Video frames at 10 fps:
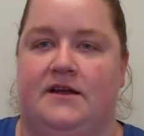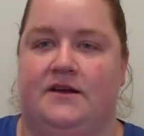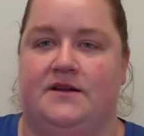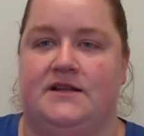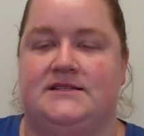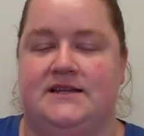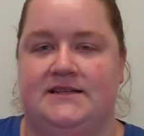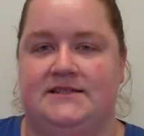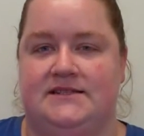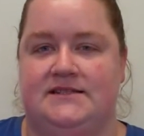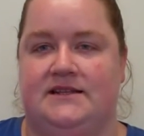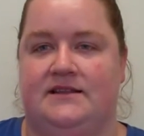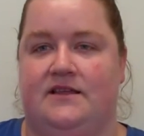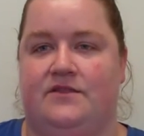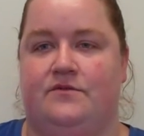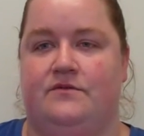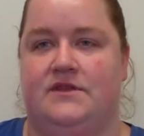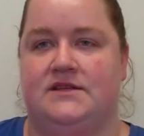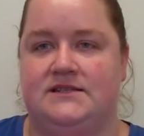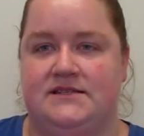And it's nice to see that through
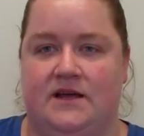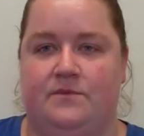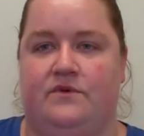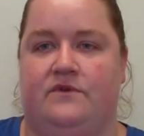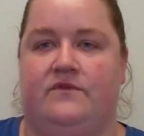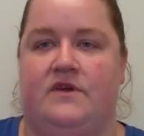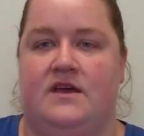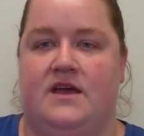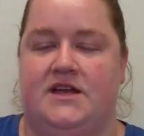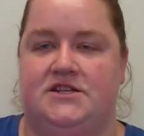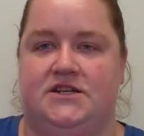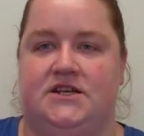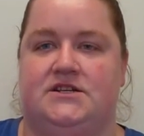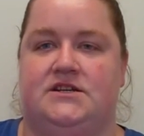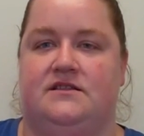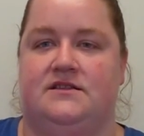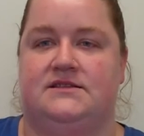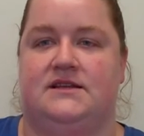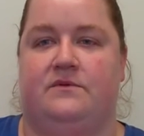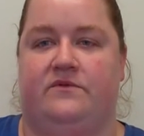this type of education and
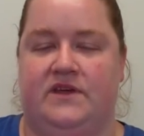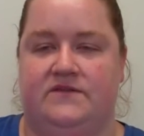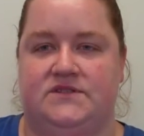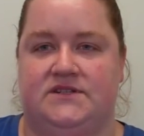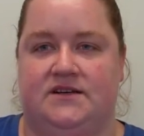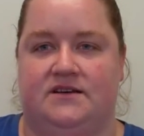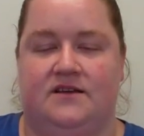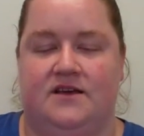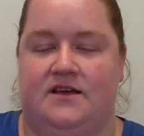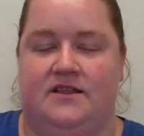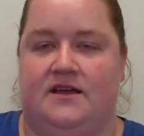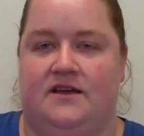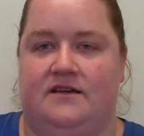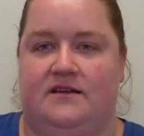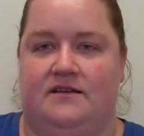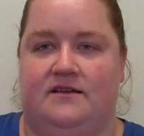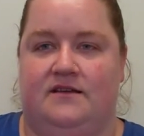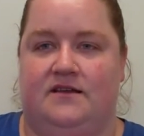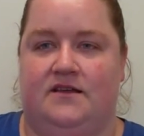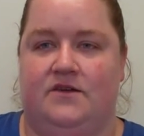this type of lifestyle that
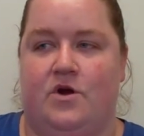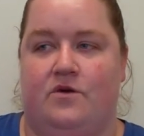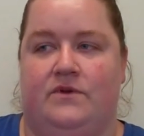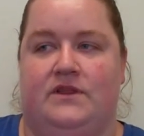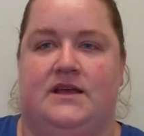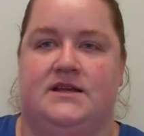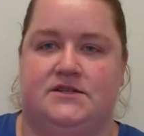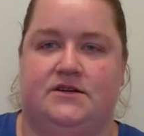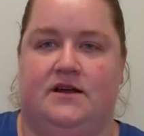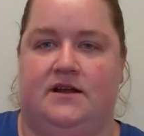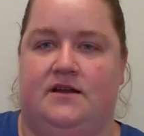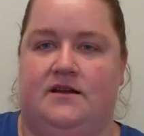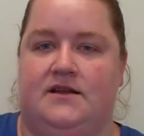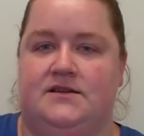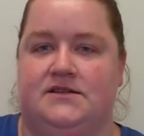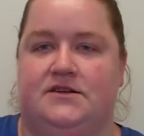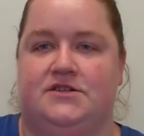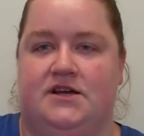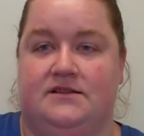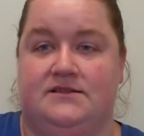you are really integrated into your
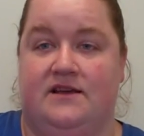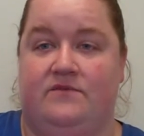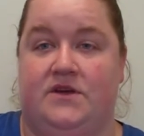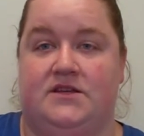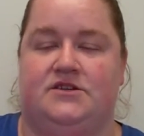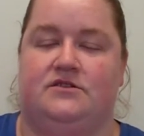child's life, because